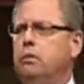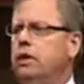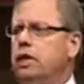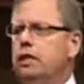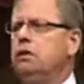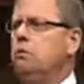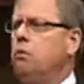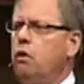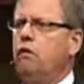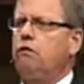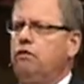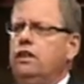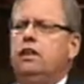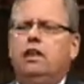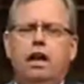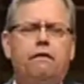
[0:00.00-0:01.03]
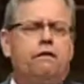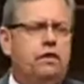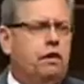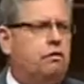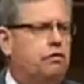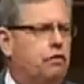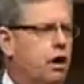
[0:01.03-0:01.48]
we get the word
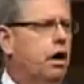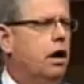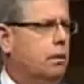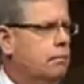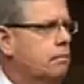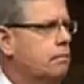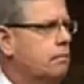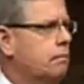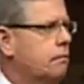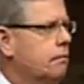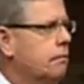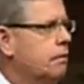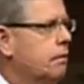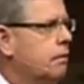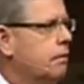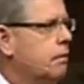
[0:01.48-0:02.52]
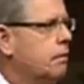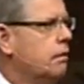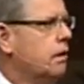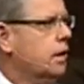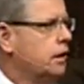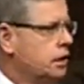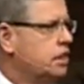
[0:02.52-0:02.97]
Philadelphia from,
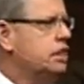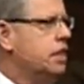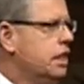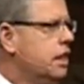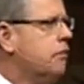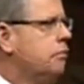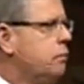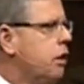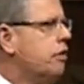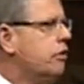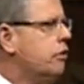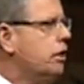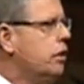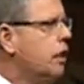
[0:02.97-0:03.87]
the city of brotherly